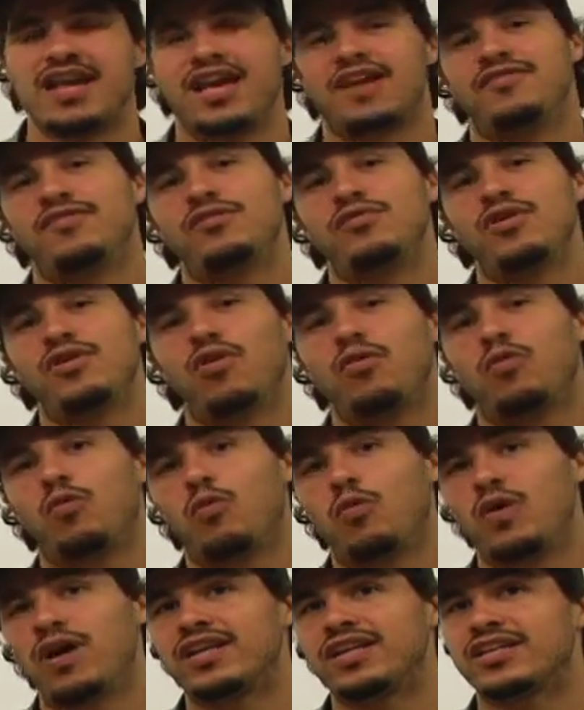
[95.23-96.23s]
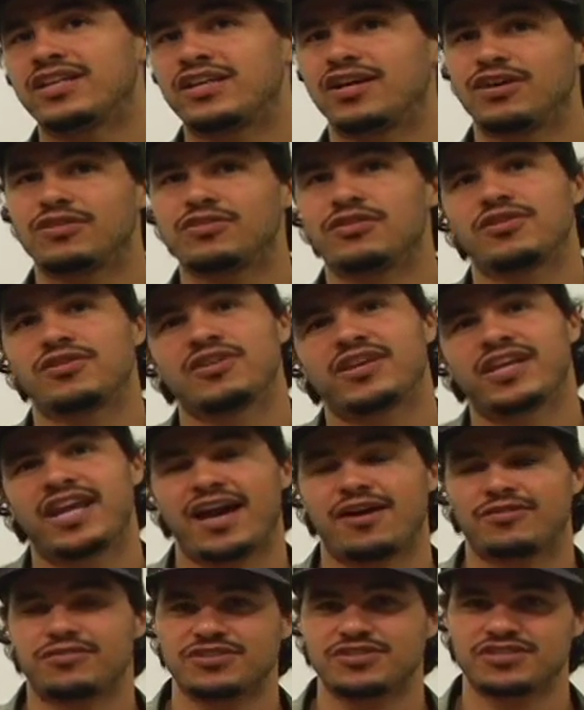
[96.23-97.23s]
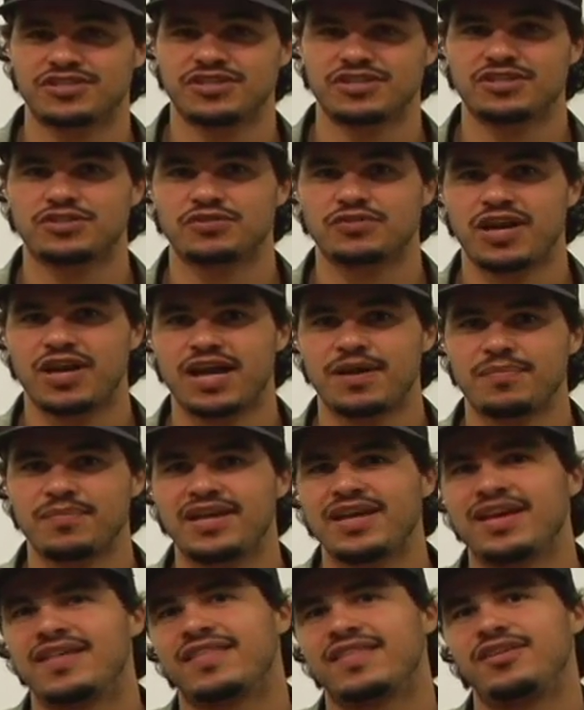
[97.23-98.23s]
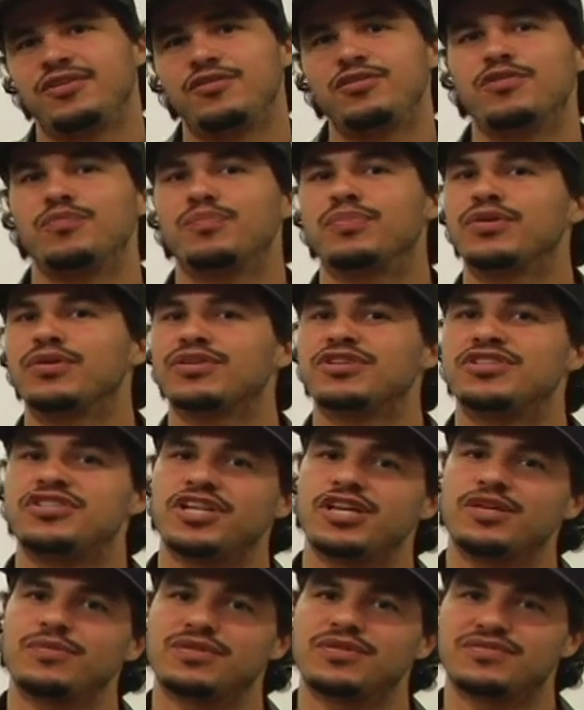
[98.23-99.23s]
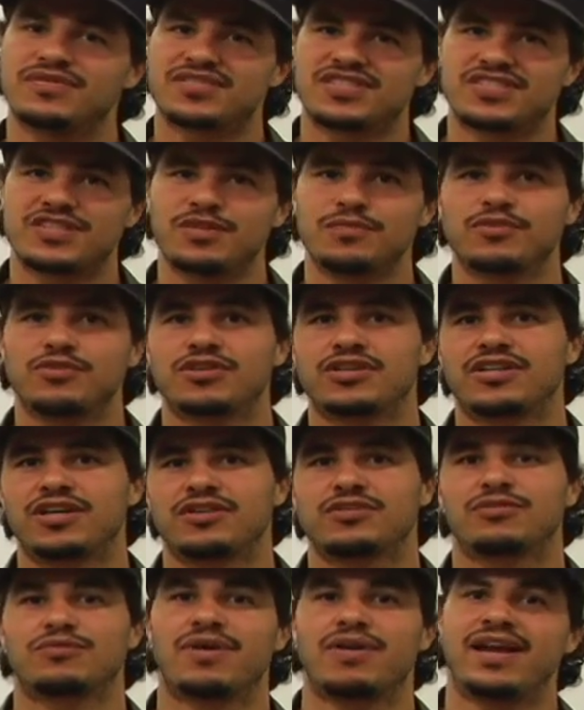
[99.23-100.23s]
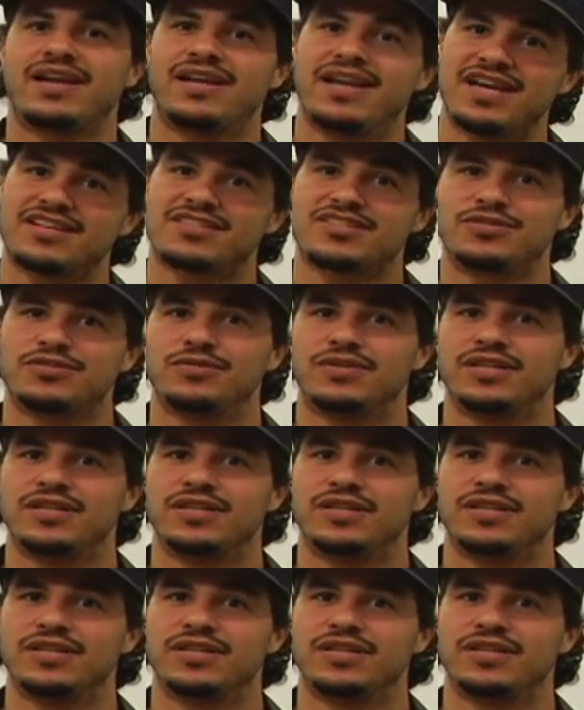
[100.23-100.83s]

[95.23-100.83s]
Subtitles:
If you know what color their counter is going to drop, then you can build a gem of a similar color right next